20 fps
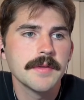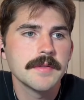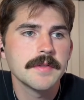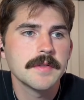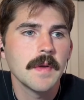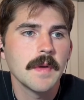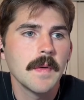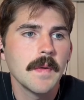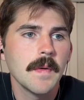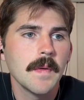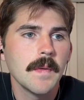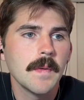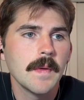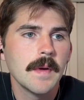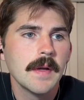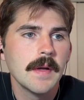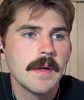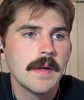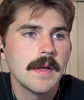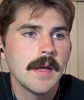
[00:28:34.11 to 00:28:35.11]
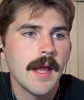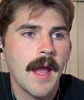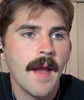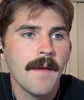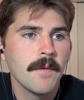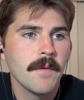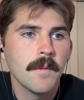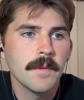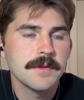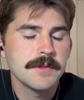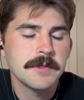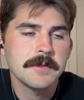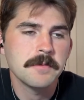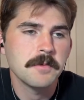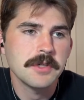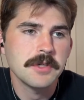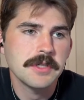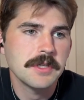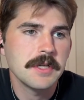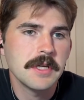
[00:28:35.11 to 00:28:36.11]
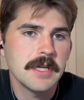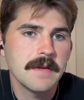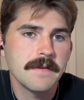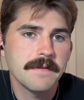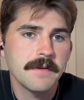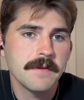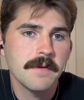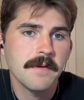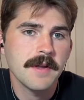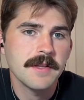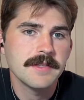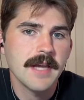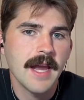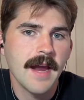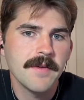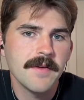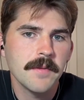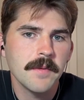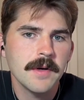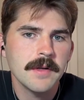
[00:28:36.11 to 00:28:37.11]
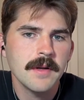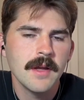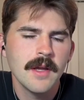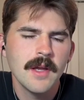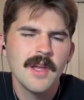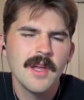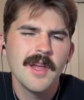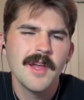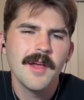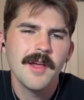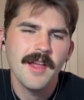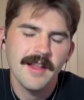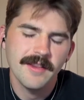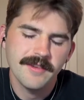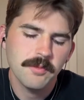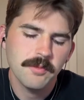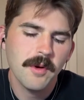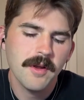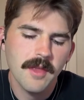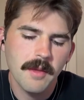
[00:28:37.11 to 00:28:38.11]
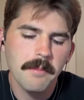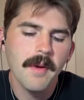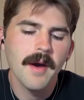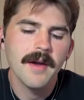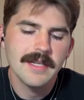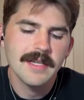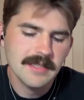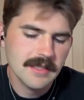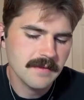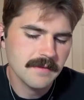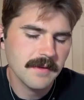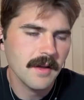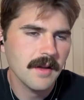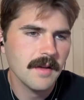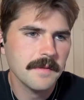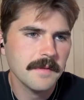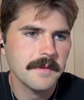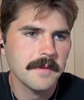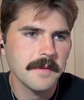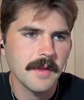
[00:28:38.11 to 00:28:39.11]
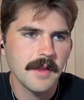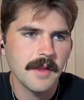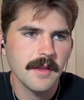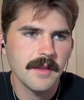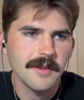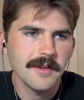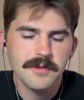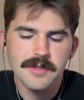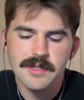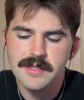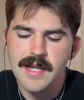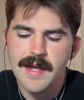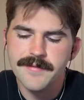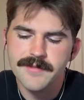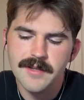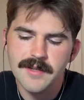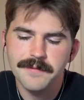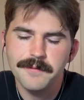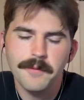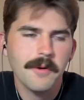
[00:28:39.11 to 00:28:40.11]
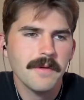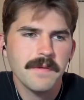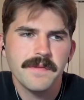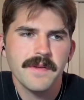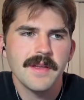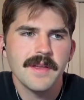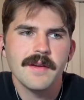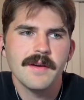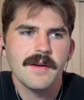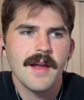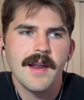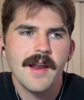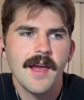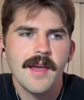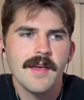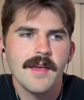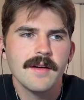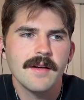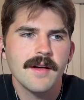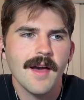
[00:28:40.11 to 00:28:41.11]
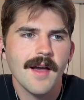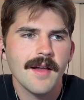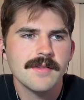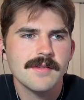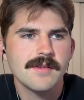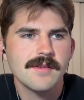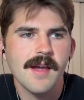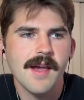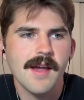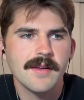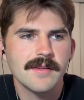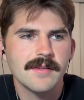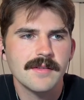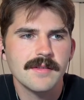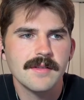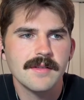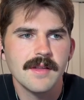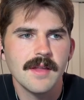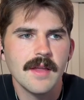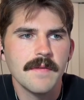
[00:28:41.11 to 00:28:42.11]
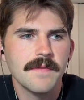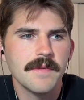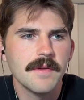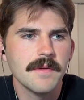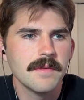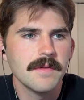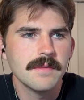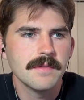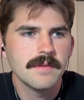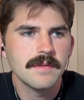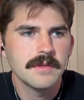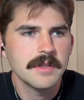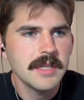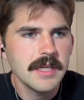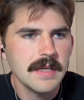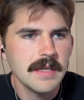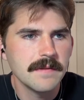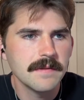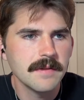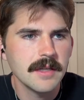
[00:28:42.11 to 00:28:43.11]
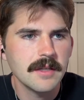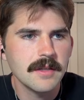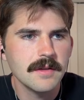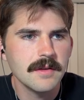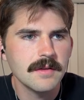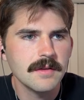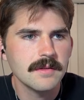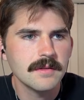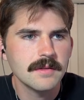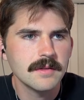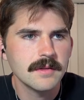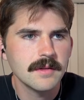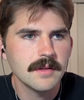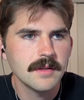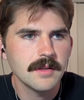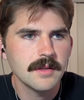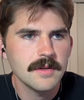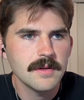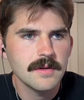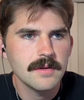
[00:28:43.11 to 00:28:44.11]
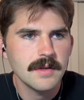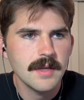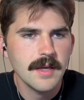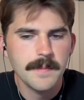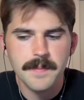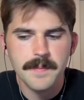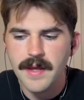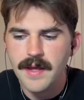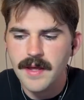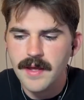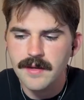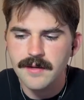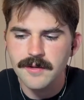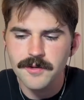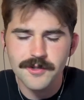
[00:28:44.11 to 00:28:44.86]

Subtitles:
And so we're just going to give free reign to everyone. It's where the money's involved. You just have to forfeit your NIL contract if you leave. Like, you don't get paid.